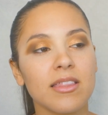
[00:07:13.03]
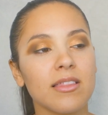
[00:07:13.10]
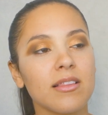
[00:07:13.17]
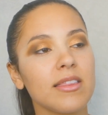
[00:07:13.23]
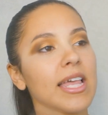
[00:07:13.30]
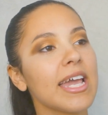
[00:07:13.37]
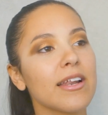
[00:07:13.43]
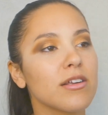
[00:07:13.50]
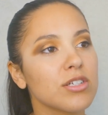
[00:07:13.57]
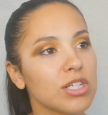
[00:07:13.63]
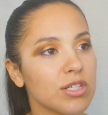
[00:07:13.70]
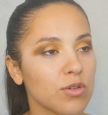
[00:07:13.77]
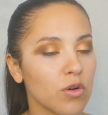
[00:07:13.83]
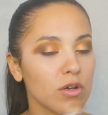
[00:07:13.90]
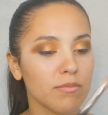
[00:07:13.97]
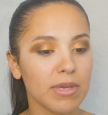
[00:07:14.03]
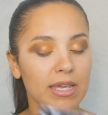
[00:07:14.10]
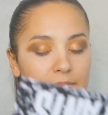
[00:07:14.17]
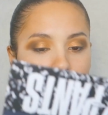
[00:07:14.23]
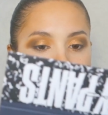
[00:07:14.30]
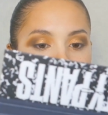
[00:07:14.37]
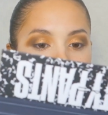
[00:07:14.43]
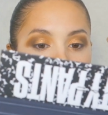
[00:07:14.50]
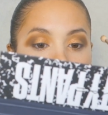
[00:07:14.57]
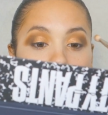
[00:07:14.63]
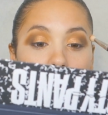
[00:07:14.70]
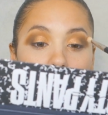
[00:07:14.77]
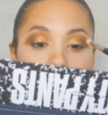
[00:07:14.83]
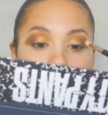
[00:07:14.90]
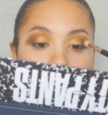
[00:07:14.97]
later she told me
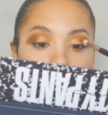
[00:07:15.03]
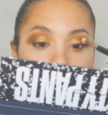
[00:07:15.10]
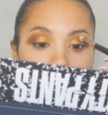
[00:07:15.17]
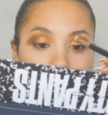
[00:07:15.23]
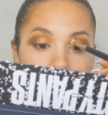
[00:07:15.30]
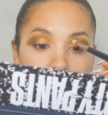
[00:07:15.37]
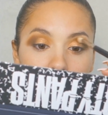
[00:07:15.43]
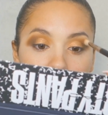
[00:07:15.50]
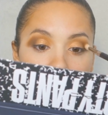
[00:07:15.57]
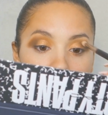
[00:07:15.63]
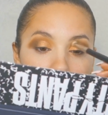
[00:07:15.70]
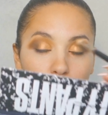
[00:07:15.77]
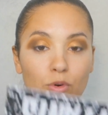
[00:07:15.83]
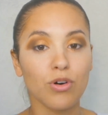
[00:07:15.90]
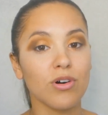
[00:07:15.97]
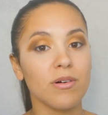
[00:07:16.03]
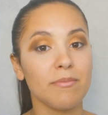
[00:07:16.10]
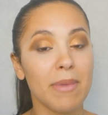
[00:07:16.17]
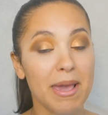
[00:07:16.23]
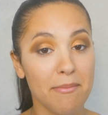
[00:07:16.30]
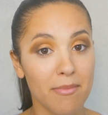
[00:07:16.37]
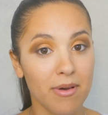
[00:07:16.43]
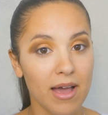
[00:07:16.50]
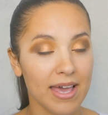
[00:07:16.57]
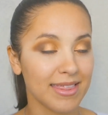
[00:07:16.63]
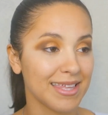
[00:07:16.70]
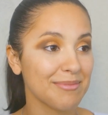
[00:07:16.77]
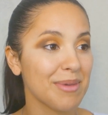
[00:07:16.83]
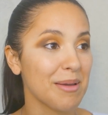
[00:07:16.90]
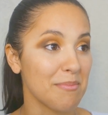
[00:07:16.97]
that, well, I
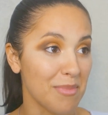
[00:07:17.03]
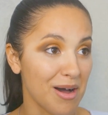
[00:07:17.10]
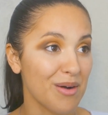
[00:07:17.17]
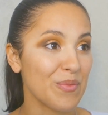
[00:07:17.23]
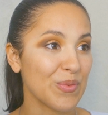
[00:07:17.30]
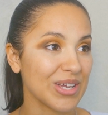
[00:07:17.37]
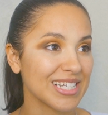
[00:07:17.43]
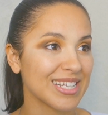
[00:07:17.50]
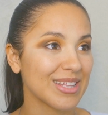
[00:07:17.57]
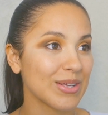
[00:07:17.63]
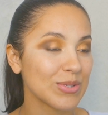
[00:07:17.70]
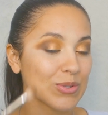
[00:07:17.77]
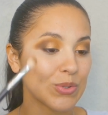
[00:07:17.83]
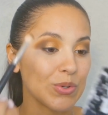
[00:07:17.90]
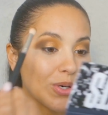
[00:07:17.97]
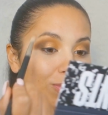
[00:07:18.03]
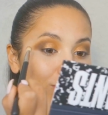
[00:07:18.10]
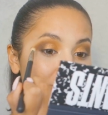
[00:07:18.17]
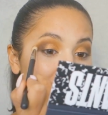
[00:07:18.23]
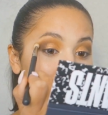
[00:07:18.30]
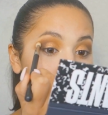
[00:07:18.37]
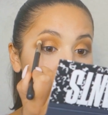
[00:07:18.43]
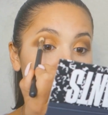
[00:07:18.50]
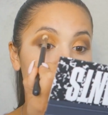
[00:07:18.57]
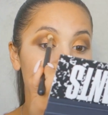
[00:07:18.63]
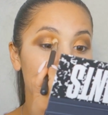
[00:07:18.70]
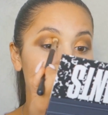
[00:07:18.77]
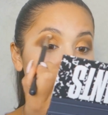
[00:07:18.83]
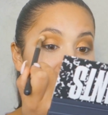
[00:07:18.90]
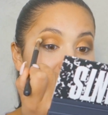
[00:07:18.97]
think my mom went to the school and was
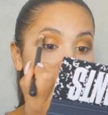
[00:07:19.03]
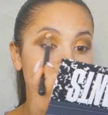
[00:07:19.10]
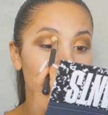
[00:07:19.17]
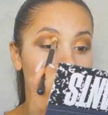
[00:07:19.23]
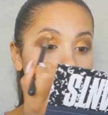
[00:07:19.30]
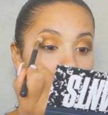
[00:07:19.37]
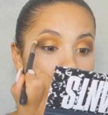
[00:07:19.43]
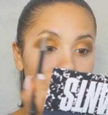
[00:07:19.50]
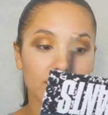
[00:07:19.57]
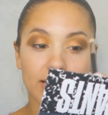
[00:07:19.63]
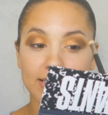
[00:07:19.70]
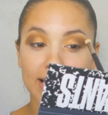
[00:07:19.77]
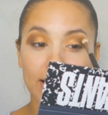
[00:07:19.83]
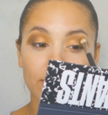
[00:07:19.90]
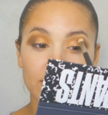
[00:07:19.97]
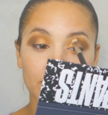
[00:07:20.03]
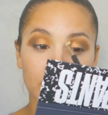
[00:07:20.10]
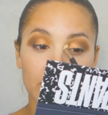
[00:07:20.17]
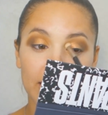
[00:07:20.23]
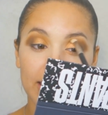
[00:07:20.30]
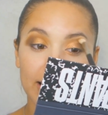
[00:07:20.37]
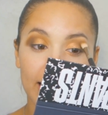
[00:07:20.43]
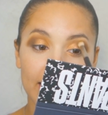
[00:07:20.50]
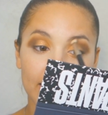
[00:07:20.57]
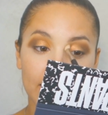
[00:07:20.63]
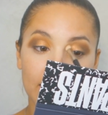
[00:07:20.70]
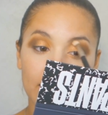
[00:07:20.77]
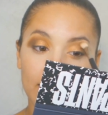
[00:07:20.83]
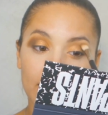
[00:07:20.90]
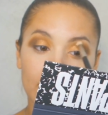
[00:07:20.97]
pissed off because I was pretty,
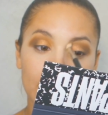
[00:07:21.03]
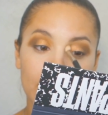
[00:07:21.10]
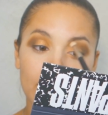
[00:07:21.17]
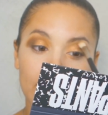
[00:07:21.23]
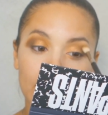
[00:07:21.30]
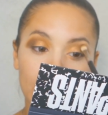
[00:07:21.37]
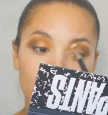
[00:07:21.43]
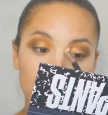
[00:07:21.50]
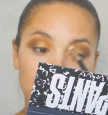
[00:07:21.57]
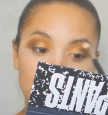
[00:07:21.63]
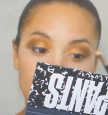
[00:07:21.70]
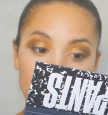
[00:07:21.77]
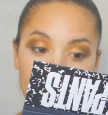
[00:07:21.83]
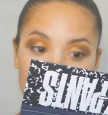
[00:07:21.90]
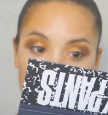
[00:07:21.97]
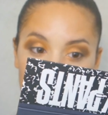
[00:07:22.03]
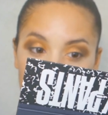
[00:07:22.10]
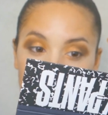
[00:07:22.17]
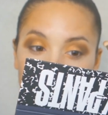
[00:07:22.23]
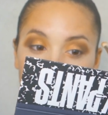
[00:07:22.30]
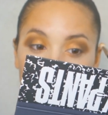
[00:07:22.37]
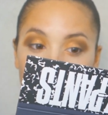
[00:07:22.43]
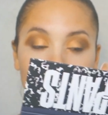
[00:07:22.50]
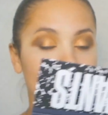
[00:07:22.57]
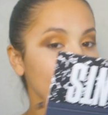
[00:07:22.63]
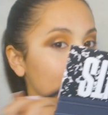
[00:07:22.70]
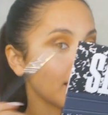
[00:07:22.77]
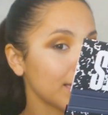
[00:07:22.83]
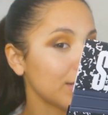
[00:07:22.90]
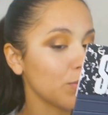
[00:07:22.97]
like, I was shook for like
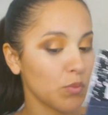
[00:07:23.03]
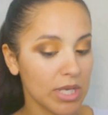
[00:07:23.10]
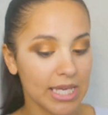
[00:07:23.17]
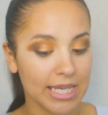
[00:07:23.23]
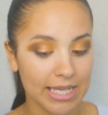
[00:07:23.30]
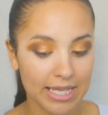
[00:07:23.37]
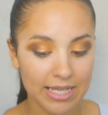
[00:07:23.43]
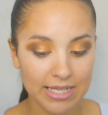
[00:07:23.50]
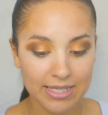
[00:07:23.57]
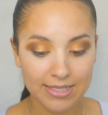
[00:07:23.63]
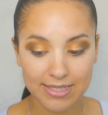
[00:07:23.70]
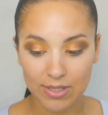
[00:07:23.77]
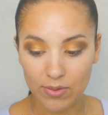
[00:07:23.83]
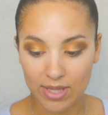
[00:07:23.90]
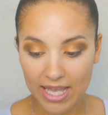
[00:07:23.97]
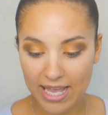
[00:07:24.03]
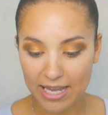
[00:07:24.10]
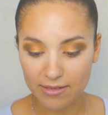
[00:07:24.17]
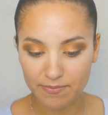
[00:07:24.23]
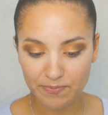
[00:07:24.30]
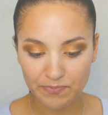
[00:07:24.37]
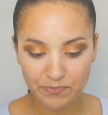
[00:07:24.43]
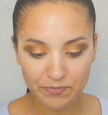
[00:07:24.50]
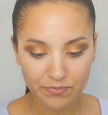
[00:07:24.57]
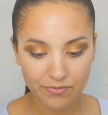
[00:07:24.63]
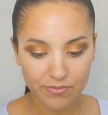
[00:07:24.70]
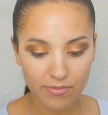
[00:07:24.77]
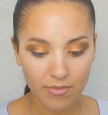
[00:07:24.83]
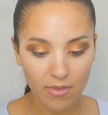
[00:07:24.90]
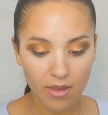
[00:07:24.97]
a good week. So then
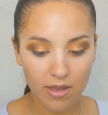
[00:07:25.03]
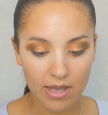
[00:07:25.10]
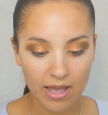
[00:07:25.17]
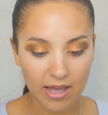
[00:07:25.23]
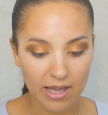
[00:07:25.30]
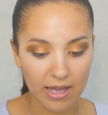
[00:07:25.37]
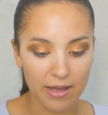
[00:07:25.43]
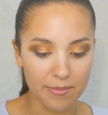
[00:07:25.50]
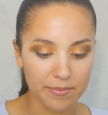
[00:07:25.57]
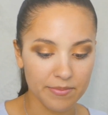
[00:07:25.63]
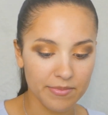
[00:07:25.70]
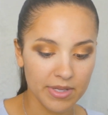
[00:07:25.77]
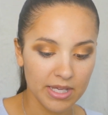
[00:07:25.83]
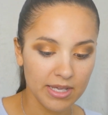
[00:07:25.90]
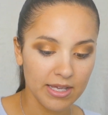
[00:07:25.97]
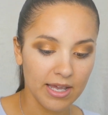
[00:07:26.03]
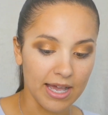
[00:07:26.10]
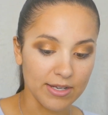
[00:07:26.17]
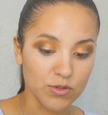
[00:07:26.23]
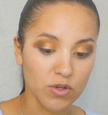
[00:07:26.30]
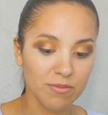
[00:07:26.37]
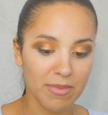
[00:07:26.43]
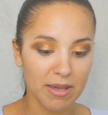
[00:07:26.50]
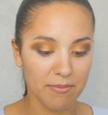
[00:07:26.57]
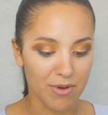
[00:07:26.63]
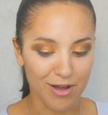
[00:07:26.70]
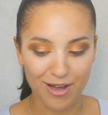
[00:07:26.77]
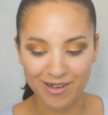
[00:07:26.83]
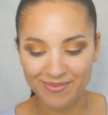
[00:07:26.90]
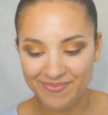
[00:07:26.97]
I told my
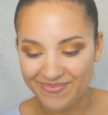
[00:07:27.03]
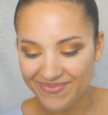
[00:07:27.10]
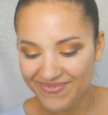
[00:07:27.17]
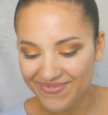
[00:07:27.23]
mom.